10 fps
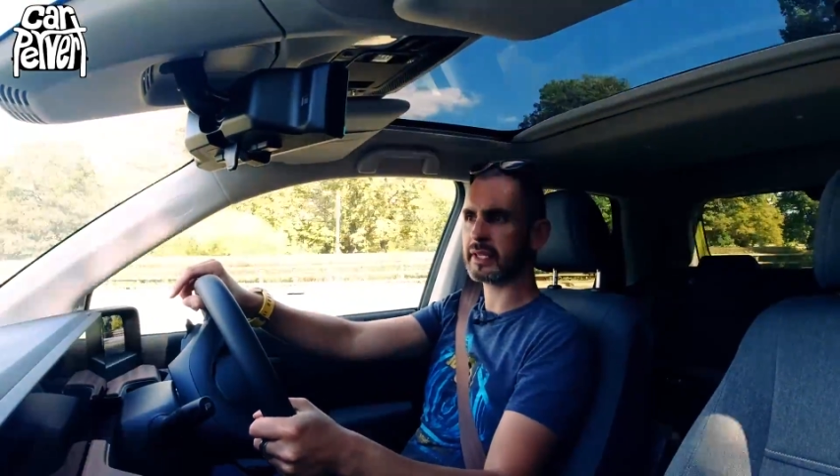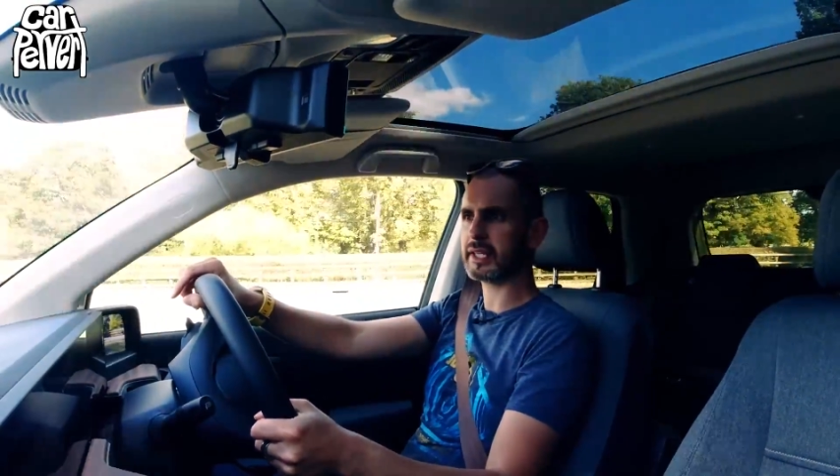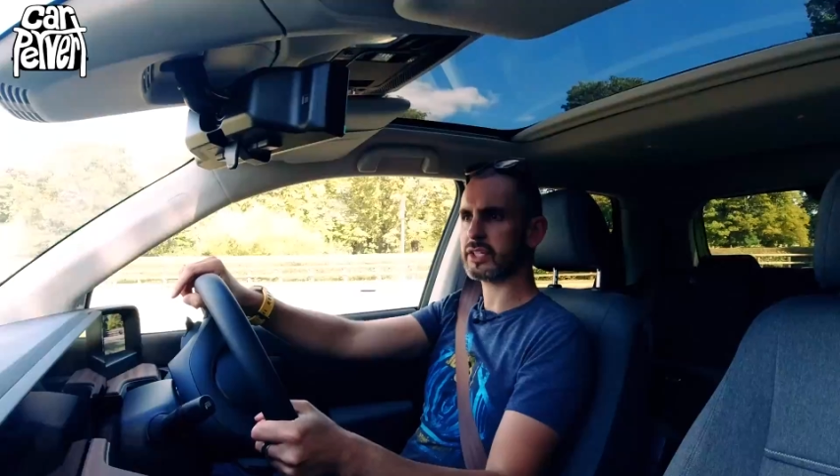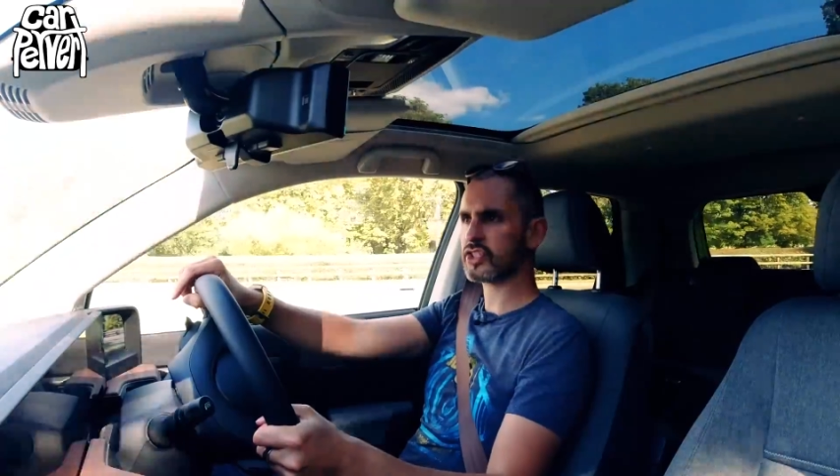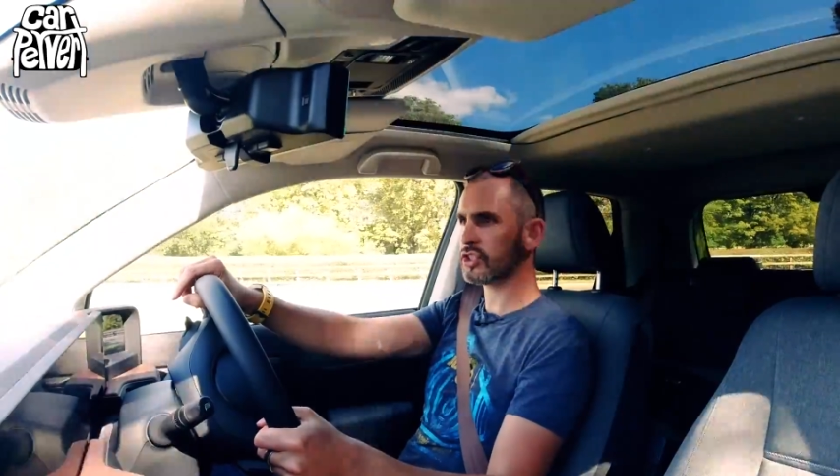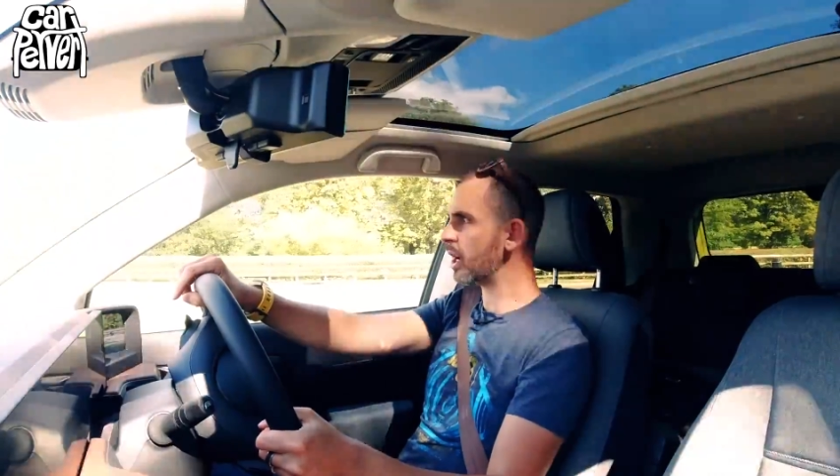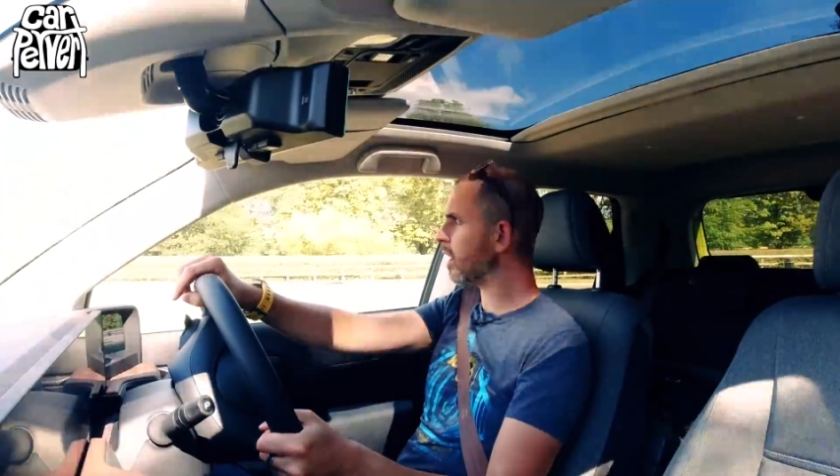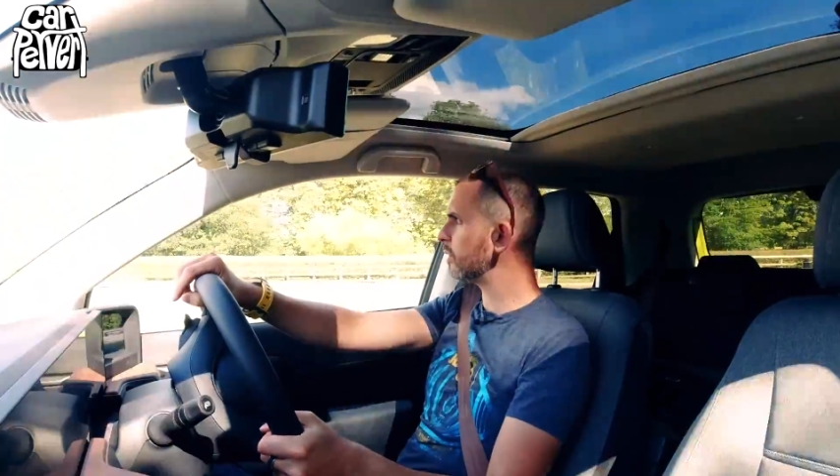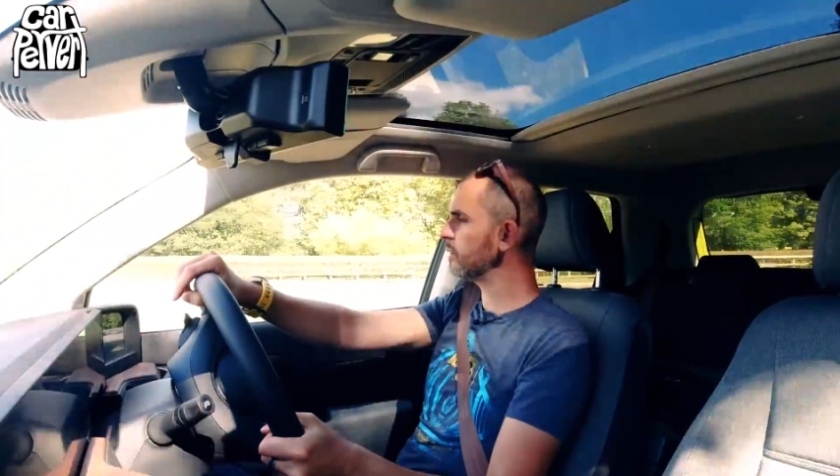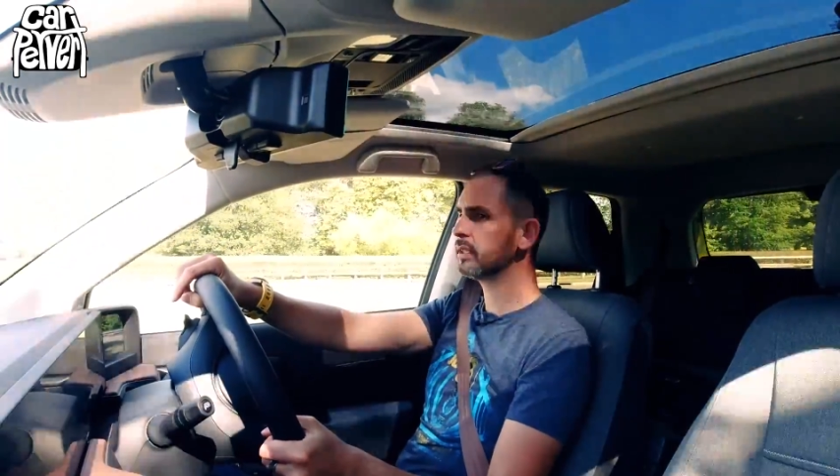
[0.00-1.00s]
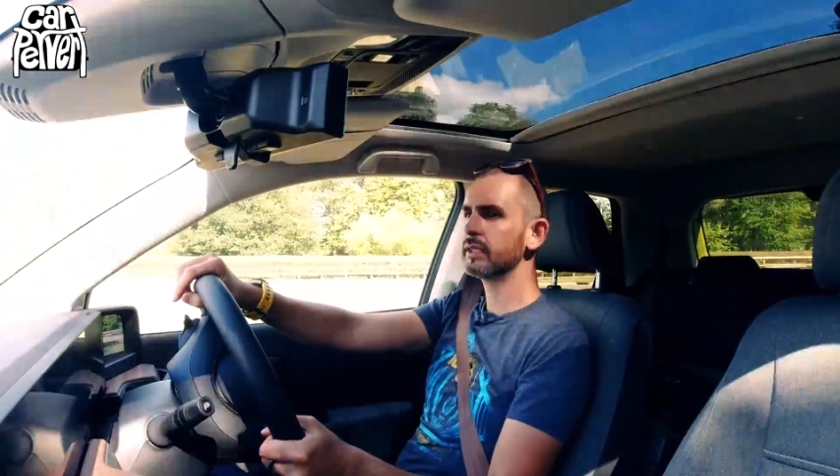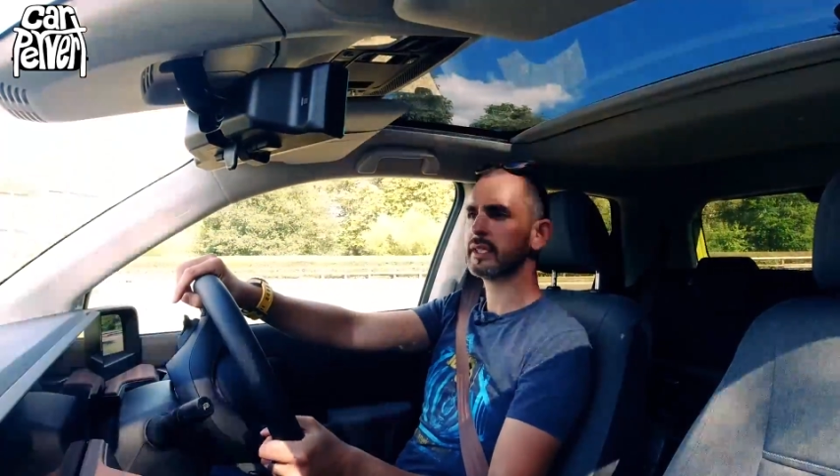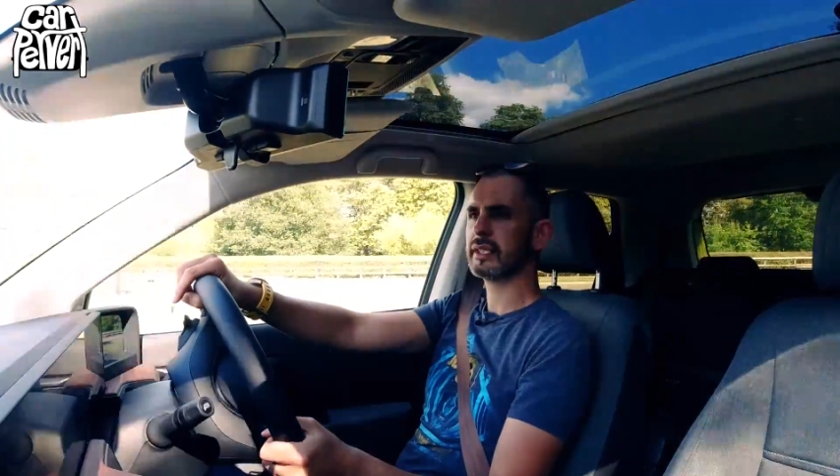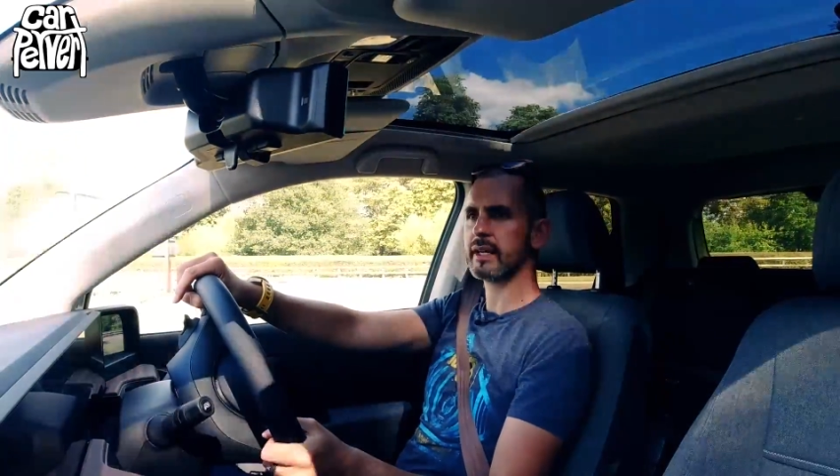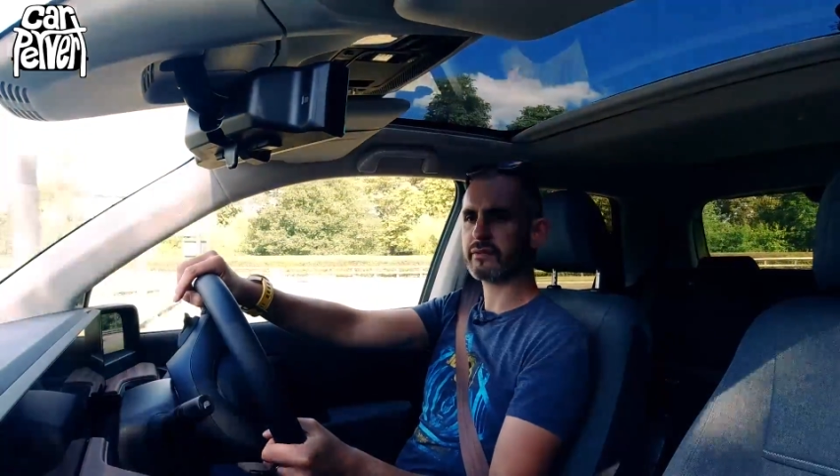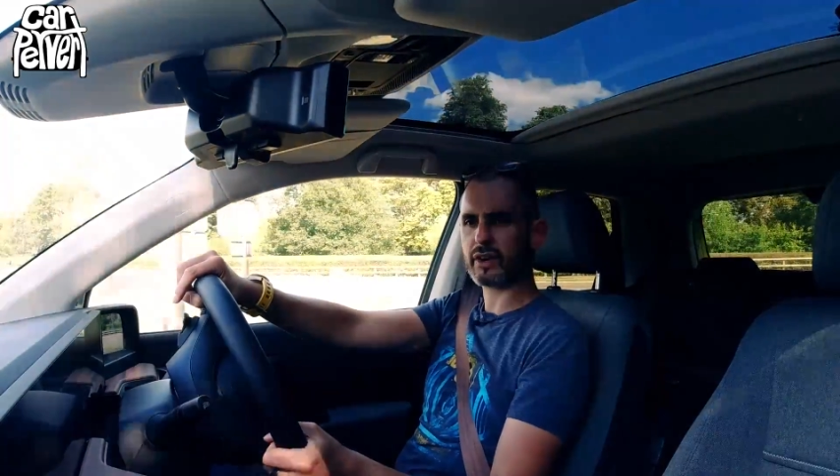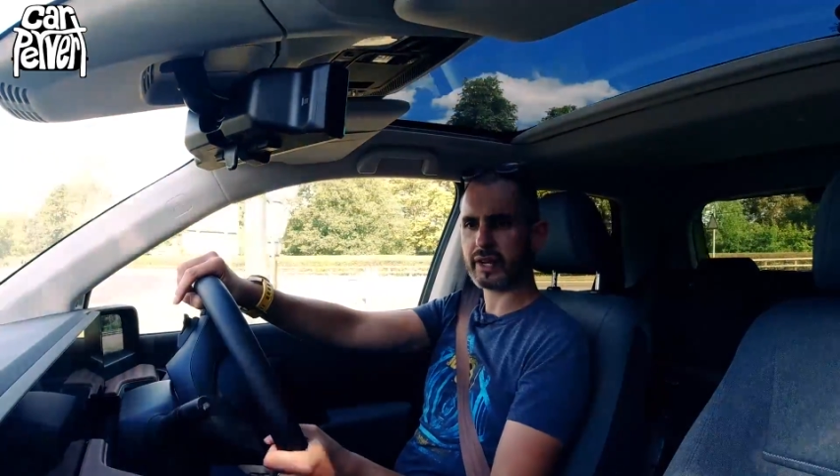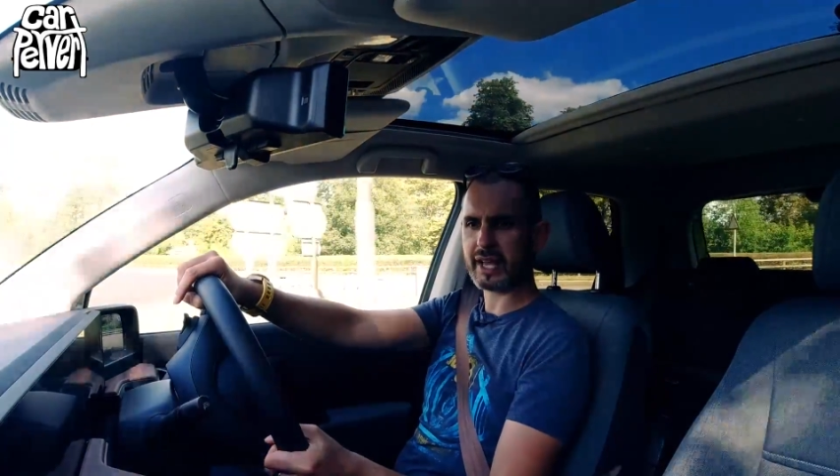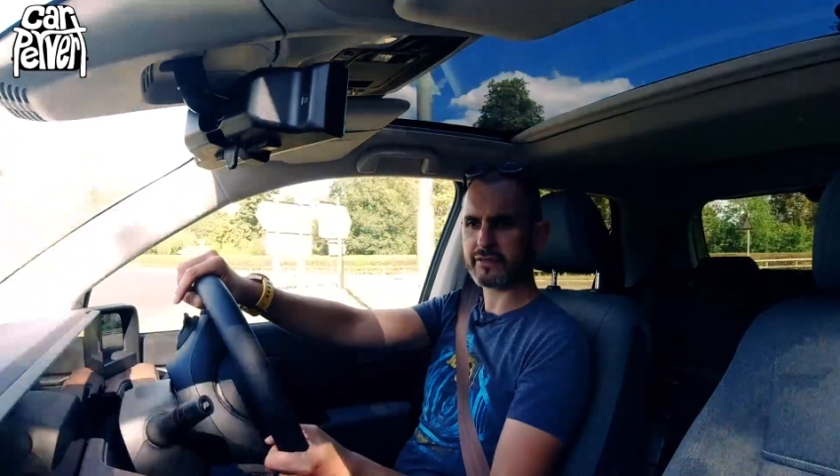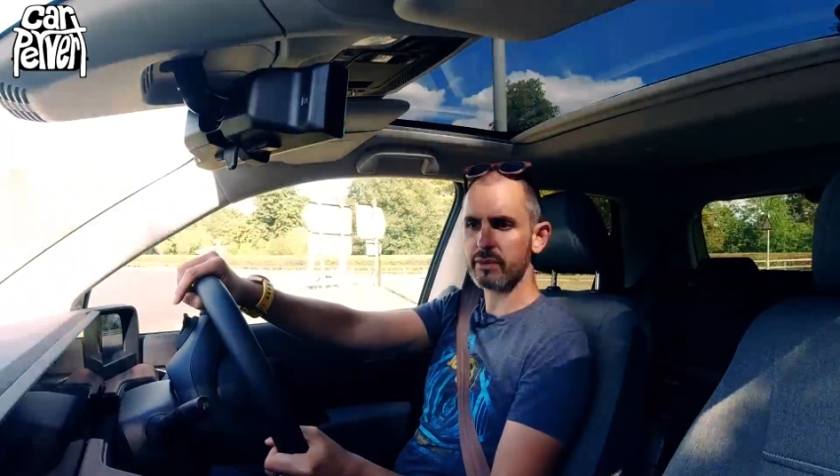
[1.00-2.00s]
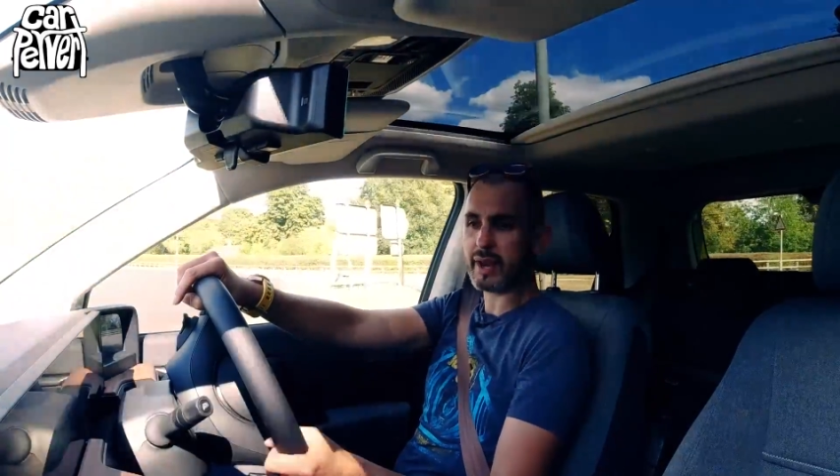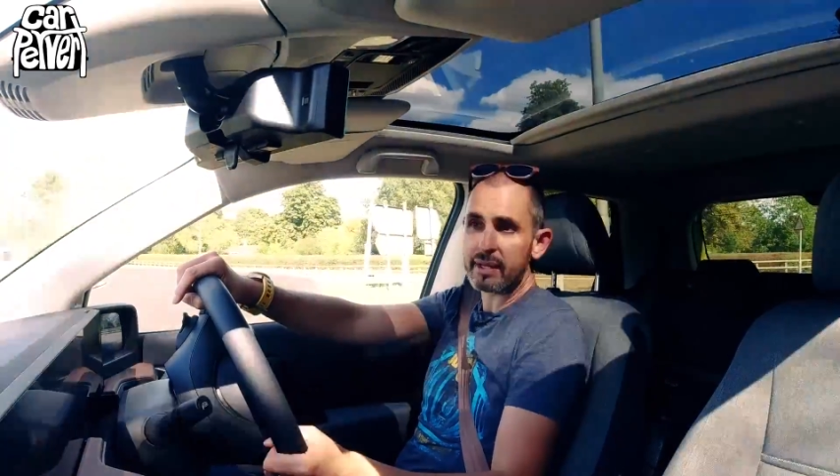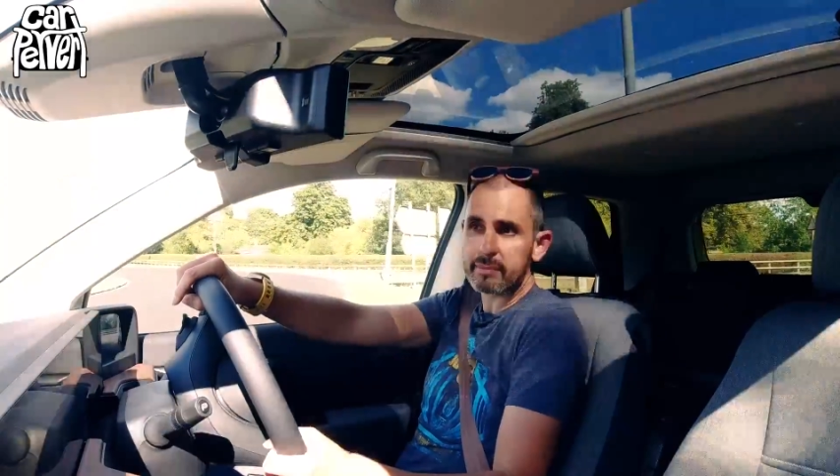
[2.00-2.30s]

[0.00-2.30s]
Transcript: snow and very heavy rain,